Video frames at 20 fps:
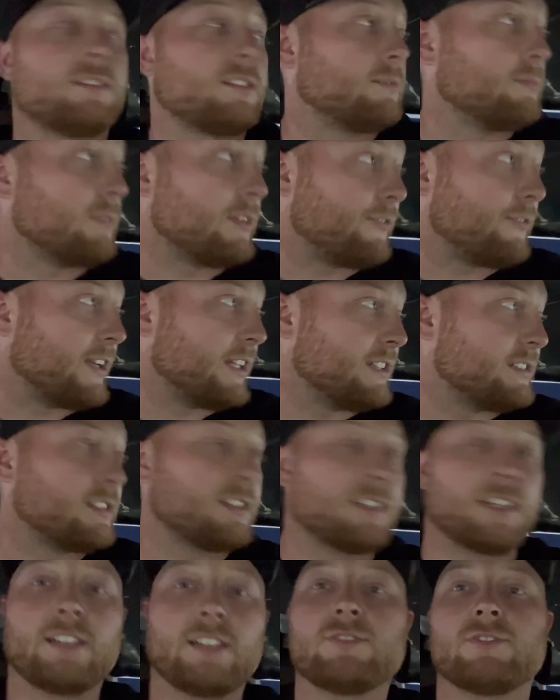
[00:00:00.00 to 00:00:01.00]
my fancy
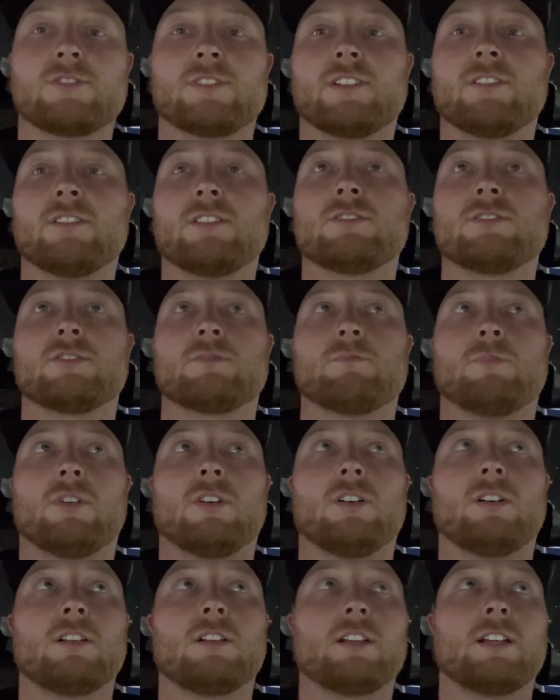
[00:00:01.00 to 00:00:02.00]
laser deal I just
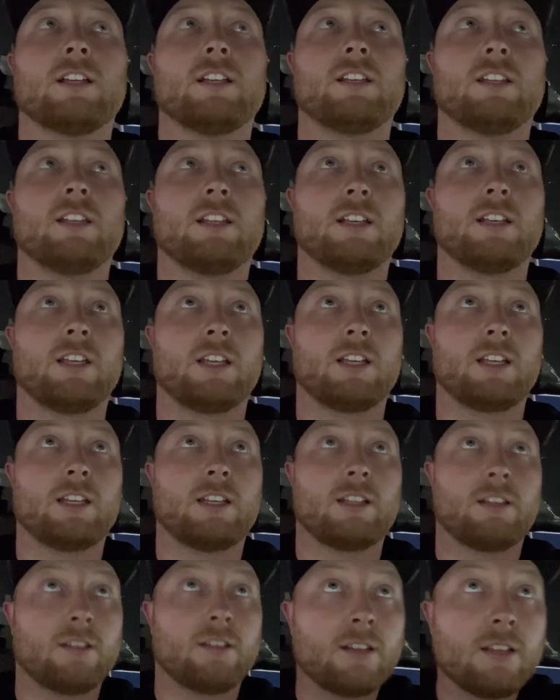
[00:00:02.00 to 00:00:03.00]
bought, and
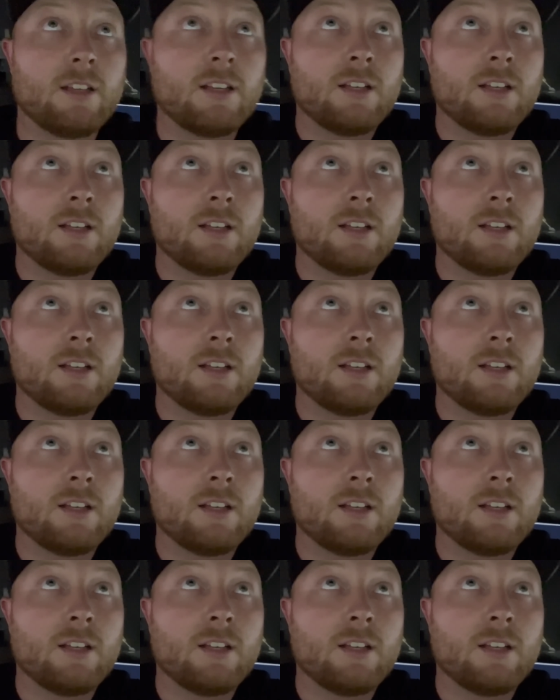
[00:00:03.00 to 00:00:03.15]
then